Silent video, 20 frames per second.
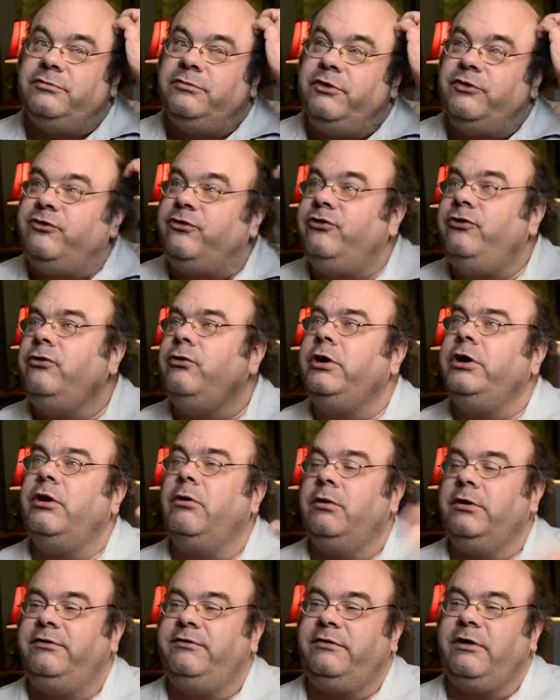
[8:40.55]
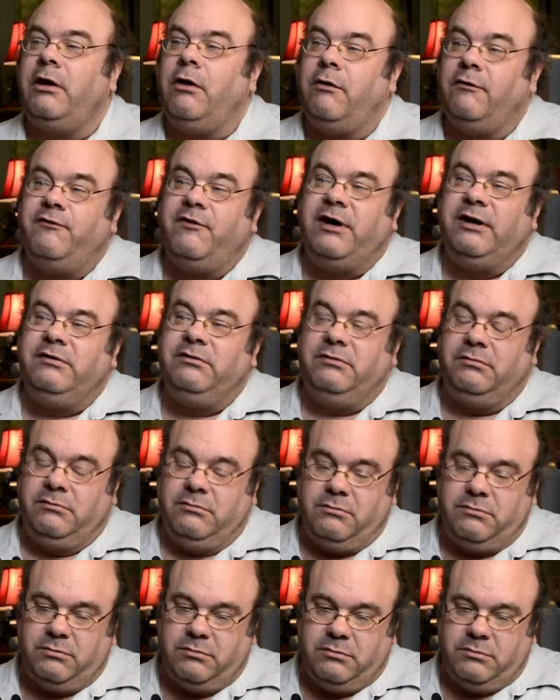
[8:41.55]
the studio itself. I
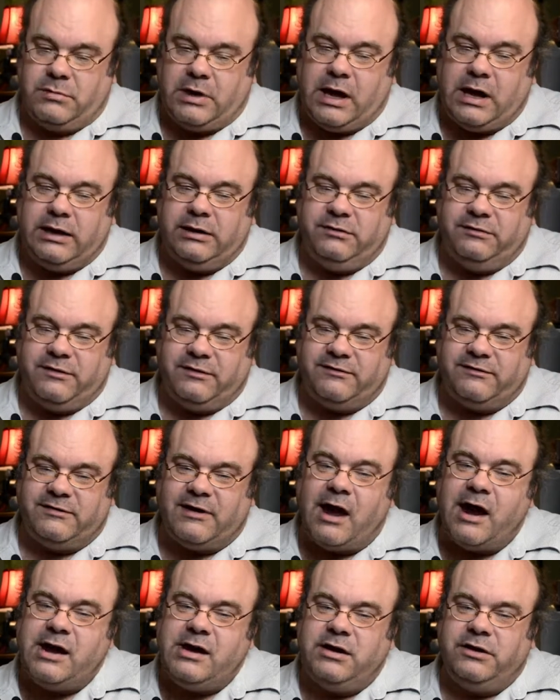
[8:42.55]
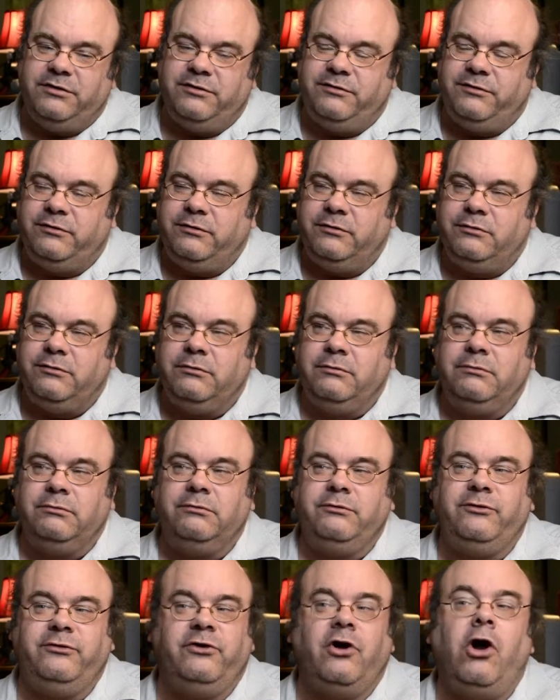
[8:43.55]
I decided to
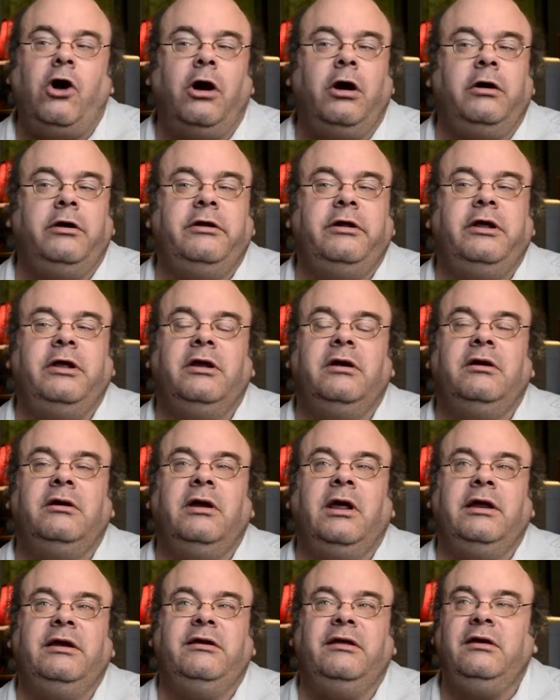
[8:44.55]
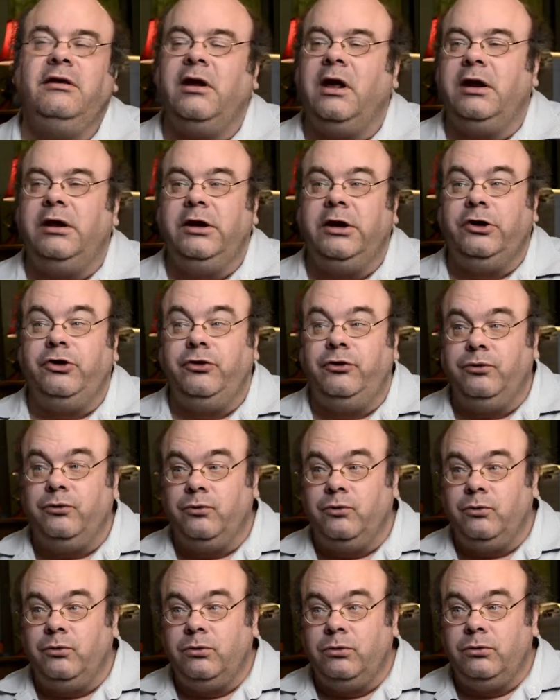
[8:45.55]
start in 1992.
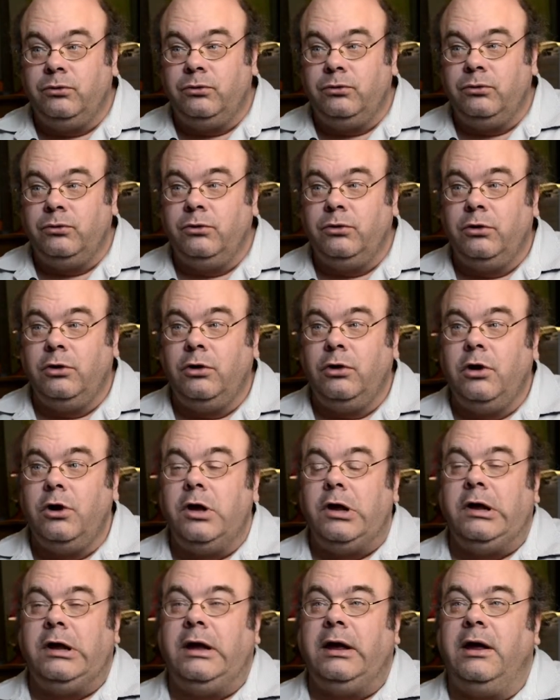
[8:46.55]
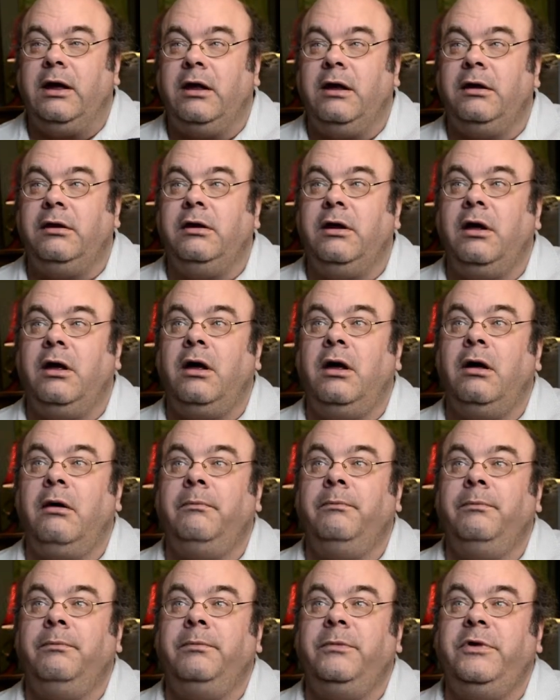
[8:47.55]
Wow. And
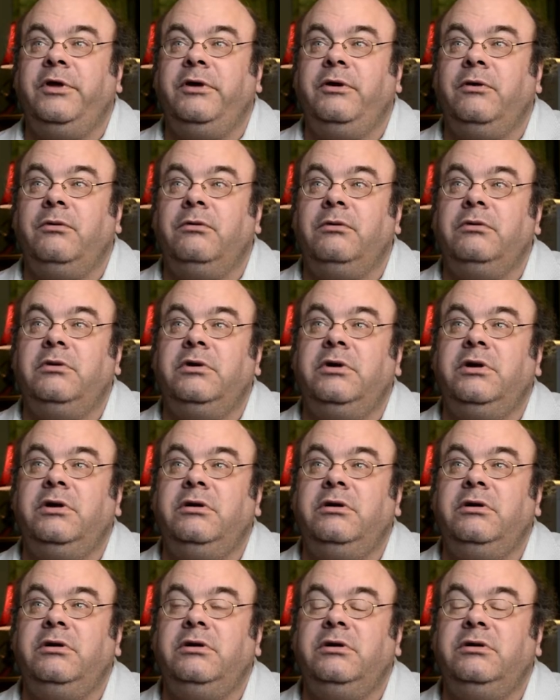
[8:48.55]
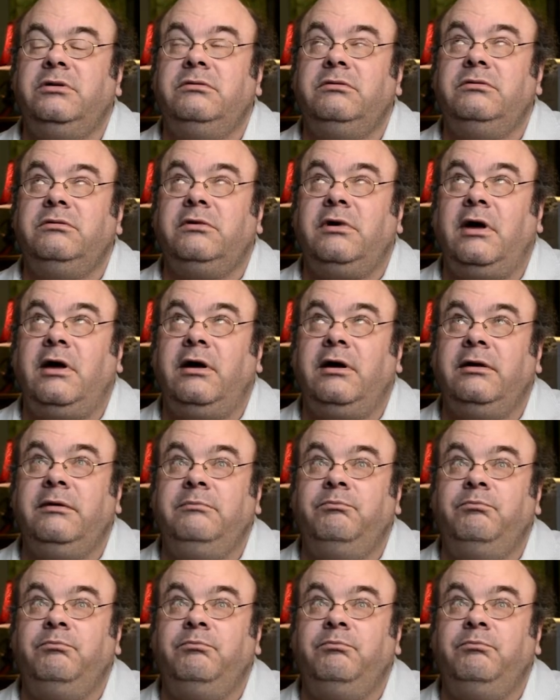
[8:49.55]
um, it, I